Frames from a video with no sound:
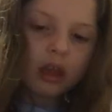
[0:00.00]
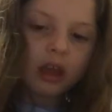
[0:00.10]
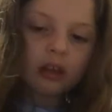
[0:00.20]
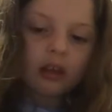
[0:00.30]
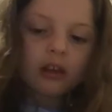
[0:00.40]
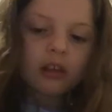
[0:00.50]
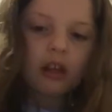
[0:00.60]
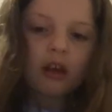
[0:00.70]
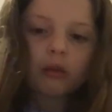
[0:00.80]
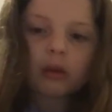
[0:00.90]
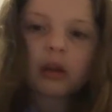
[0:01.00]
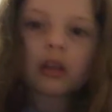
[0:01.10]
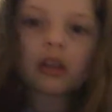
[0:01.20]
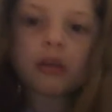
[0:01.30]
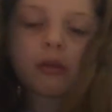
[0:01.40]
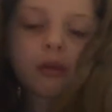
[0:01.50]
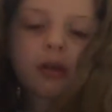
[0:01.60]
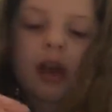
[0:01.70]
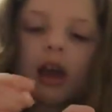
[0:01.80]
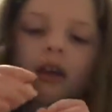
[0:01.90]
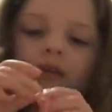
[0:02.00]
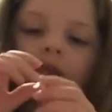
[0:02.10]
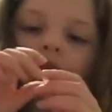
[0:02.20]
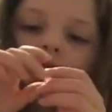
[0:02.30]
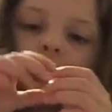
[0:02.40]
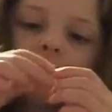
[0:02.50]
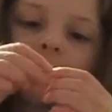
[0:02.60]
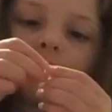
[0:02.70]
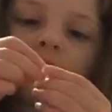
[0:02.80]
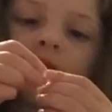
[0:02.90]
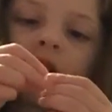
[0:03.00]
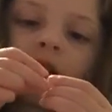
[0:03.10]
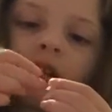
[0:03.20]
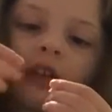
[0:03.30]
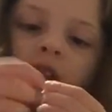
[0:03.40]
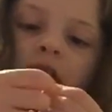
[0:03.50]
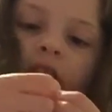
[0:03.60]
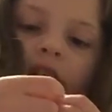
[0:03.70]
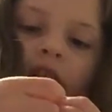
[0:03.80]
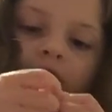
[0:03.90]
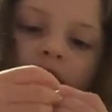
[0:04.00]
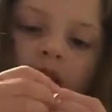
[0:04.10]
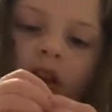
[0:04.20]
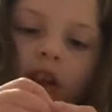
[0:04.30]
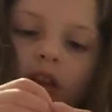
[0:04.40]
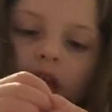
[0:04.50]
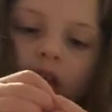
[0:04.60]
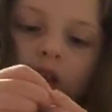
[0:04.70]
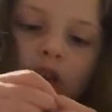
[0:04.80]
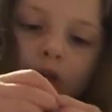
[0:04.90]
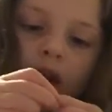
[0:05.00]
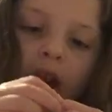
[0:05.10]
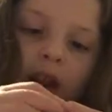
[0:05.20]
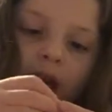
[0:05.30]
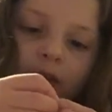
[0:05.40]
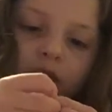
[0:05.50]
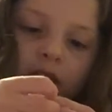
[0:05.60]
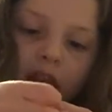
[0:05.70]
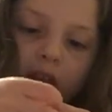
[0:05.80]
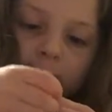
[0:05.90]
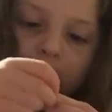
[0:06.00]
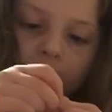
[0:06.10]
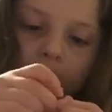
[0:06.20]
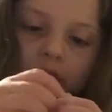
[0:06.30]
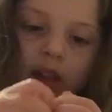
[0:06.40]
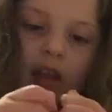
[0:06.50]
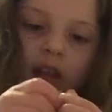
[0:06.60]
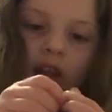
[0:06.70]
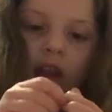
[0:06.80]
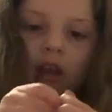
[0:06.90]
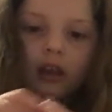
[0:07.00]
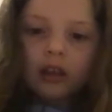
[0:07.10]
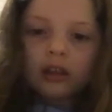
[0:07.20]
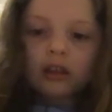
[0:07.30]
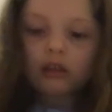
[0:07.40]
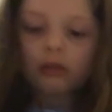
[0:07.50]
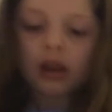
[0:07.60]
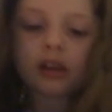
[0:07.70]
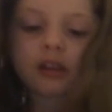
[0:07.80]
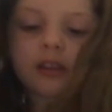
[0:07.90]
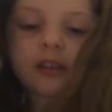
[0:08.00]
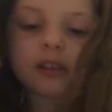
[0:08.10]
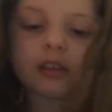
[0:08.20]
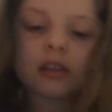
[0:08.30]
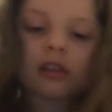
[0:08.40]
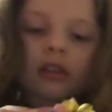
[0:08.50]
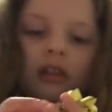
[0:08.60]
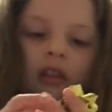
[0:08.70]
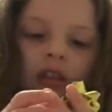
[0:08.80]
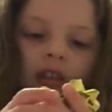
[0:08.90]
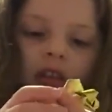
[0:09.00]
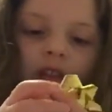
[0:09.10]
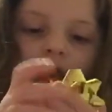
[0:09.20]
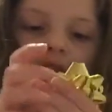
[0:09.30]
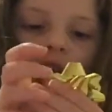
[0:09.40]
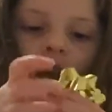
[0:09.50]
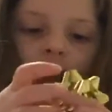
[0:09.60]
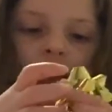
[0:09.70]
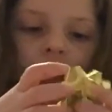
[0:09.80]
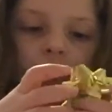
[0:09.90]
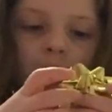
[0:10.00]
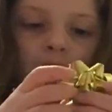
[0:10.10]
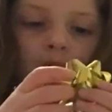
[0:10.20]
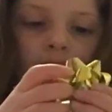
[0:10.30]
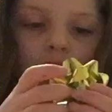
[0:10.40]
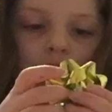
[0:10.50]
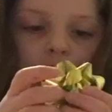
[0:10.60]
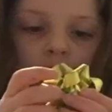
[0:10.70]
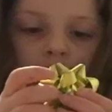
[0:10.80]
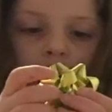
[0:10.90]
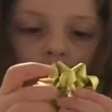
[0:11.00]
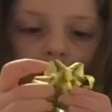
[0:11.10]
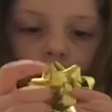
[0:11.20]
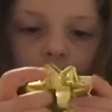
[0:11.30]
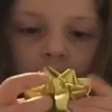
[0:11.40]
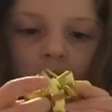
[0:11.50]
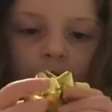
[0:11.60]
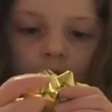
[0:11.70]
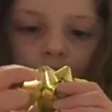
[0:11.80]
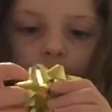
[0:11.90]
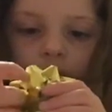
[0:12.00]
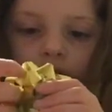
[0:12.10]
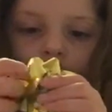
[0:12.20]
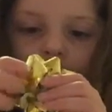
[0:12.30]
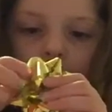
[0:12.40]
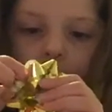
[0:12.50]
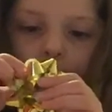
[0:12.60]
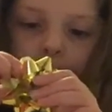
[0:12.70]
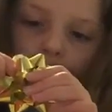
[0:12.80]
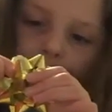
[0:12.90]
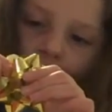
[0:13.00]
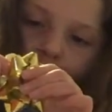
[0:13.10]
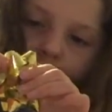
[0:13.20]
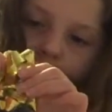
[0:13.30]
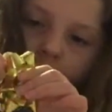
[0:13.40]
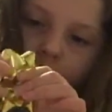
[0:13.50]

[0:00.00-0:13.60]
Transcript: Okay, so you have, and this is, like, you can have tape, and then you can tape, that gold, like, bow